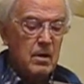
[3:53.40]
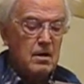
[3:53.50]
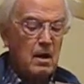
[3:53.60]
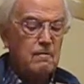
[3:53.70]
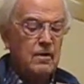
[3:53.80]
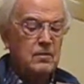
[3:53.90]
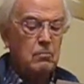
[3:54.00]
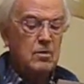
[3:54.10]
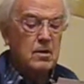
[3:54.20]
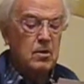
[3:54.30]
and I felt
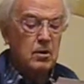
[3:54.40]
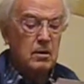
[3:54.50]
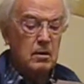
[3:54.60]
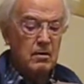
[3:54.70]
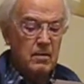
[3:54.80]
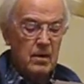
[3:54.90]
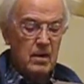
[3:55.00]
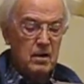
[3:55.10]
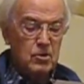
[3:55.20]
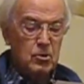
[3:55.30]
the recoil
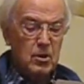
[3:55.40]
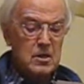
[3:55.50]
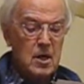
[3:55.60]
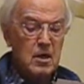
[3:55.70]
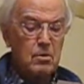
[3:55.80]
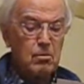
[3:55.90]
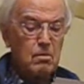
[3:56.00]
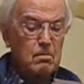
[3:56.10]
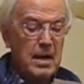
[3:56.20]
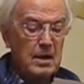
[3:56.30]
and saw his head
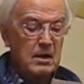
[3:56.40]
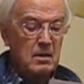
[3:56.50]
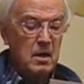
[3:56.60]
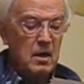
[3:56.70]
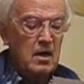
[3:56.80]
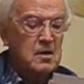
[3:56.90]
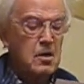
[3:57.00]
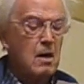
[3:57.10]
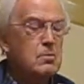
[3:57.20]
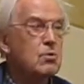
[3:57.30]
thrown back and
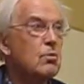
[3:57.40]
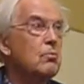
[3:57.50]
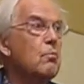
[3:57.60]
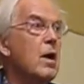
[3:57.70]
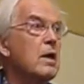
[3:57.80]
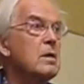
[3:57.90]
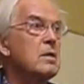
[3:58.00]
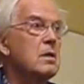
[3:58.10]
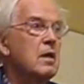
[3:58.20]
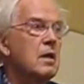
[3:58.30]
his arms thrown
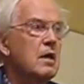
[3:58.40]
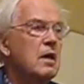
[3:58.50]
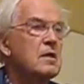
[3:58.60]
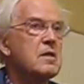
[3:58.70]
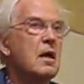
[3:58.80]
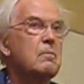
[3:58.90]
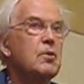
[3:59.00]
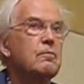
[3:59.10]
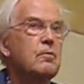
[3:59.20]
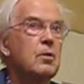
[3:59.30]
wide and his
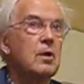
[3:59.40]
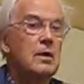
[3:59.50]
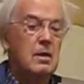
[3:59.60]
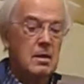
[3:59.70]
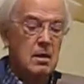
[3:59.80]
helmet falling.